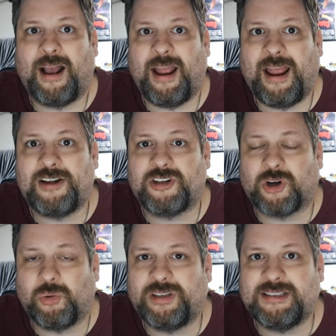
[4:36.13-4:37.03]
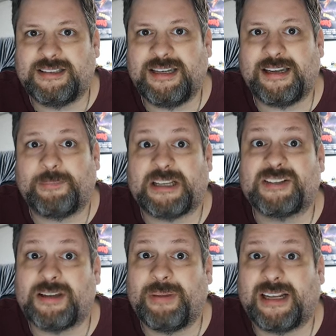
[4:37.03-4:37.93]
and you're only seeing it because
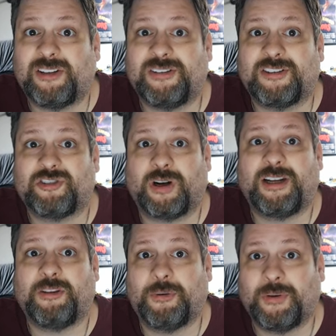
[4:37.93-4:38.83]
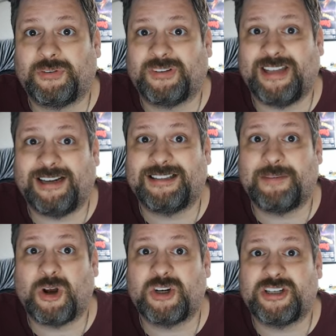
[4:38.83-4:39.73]
somebody else is struggling through those exact
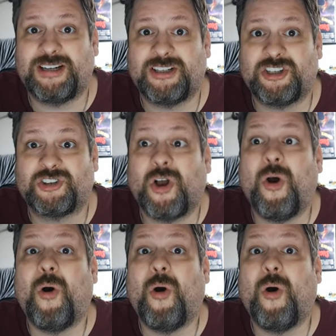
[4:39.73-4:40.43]
same harsh conditions